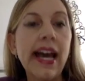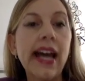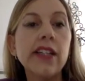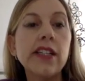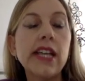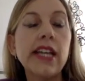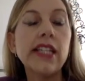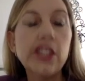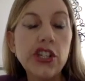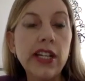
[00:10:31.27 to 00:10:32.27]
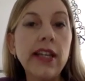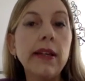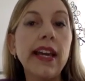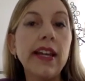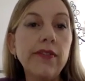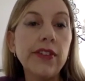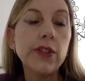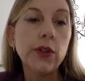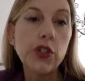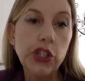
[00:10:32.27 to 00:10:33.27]
And additionally,
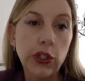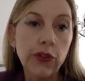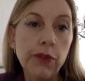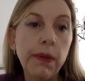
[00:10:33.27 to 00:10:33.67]
infants or children,